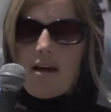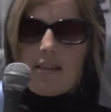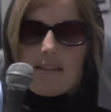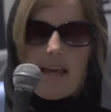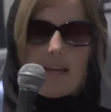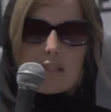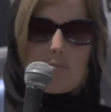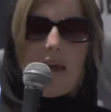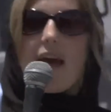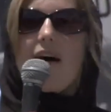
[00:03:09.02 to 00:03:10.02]
The lakes
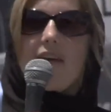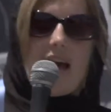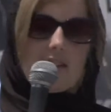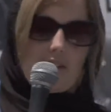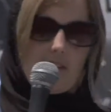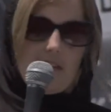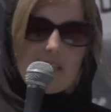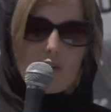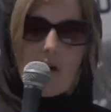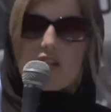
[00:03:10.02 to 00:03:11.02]
may have answered
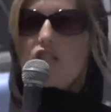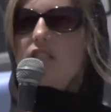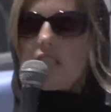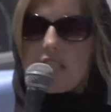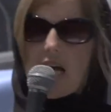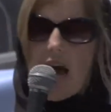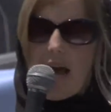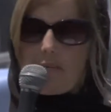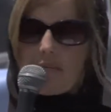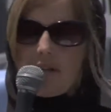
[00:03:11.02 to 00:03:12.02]
these questions in
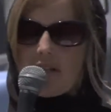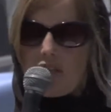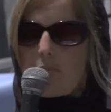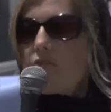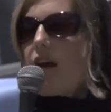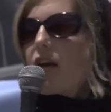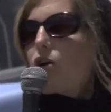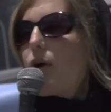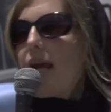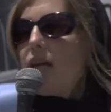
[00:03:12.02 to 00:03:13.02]
time to
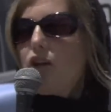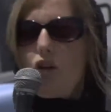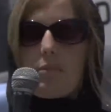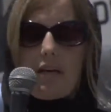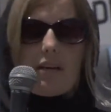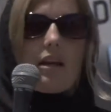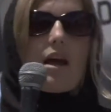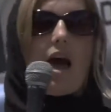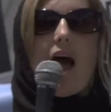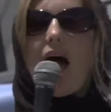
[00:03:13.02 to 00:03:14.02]
prevent great human
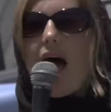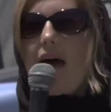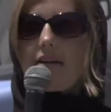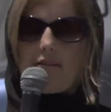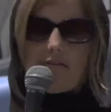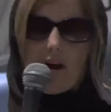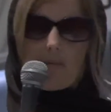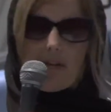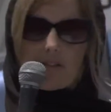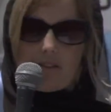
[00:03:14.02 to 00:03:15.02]
and
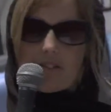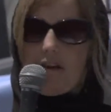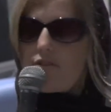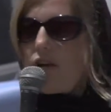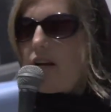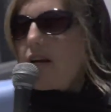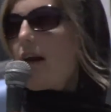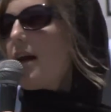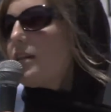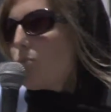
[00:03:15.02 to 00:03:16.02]
environmental suffering,
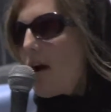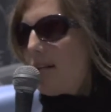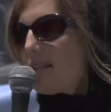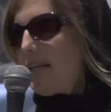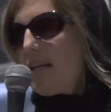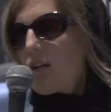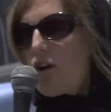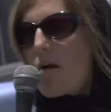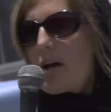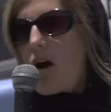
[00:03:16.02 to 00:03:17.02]
as well as
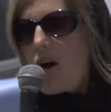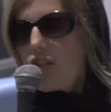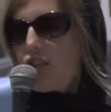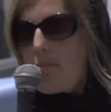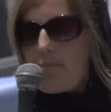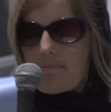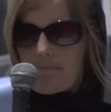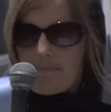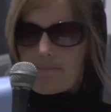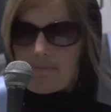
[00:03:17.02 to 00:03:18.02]
economic hardship.
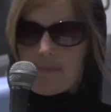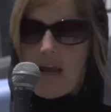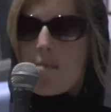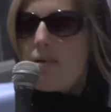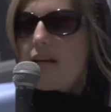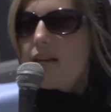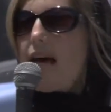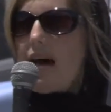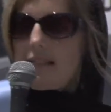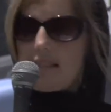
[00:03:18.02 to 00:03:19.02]
But
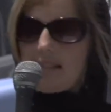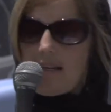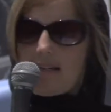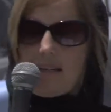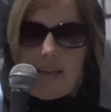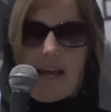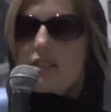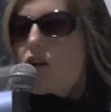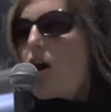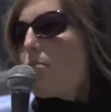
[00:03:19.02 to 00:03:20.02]
alas, the
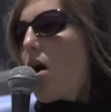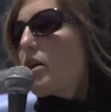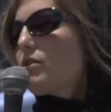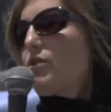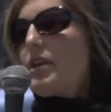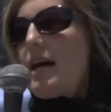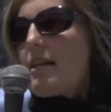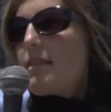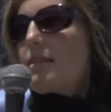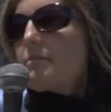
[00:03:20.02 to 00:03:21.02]
lakes are marked for
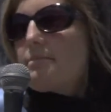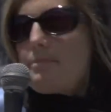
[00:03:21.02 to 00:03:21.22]
death.